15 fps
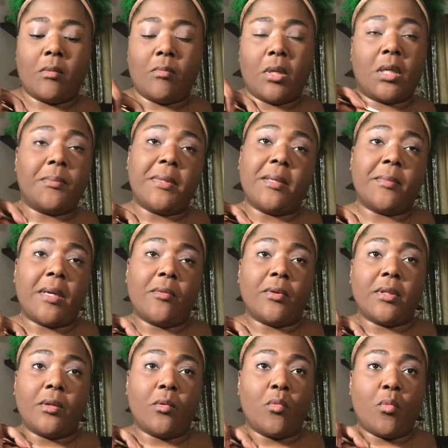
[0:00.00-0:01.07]
But I mean, I'm not
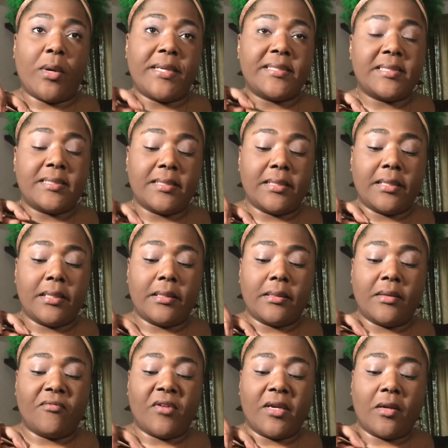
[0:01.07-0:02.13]
really wasting it
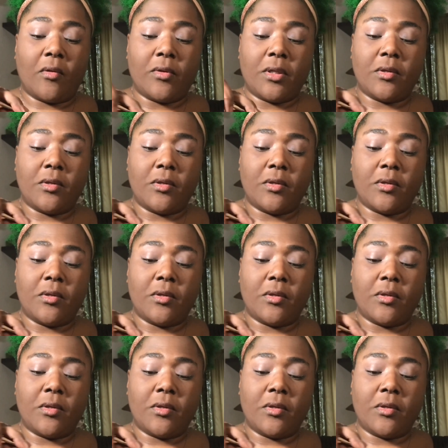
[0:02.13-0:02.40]
if I don't